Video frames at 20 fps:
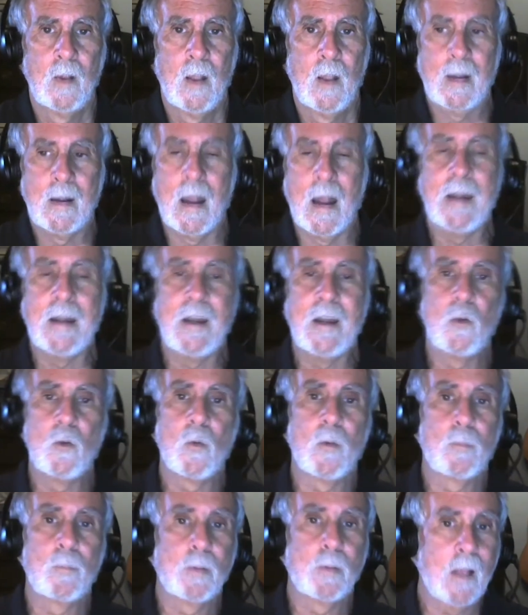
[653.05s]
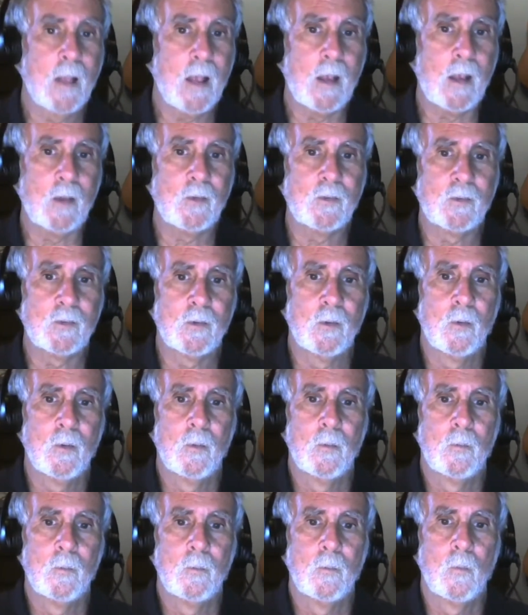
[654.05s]
And I need to replace
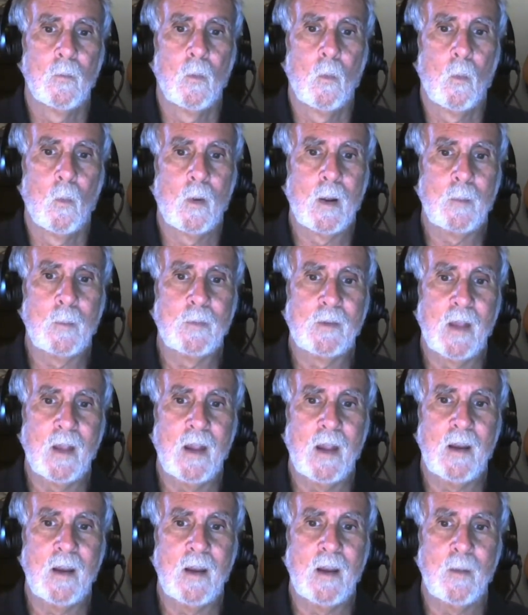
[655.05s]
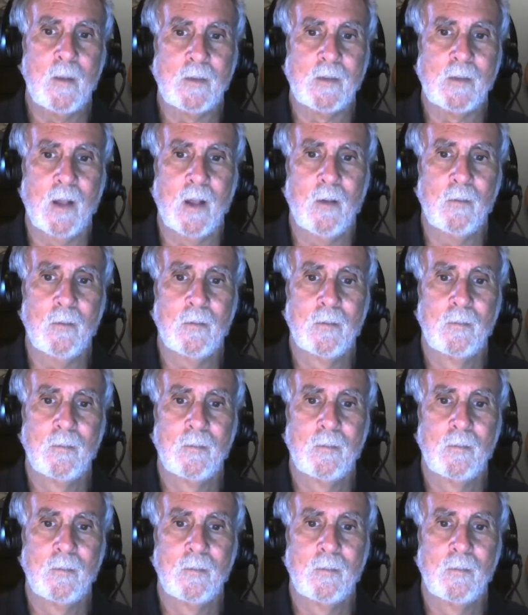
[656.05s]
what I'm saying to myself.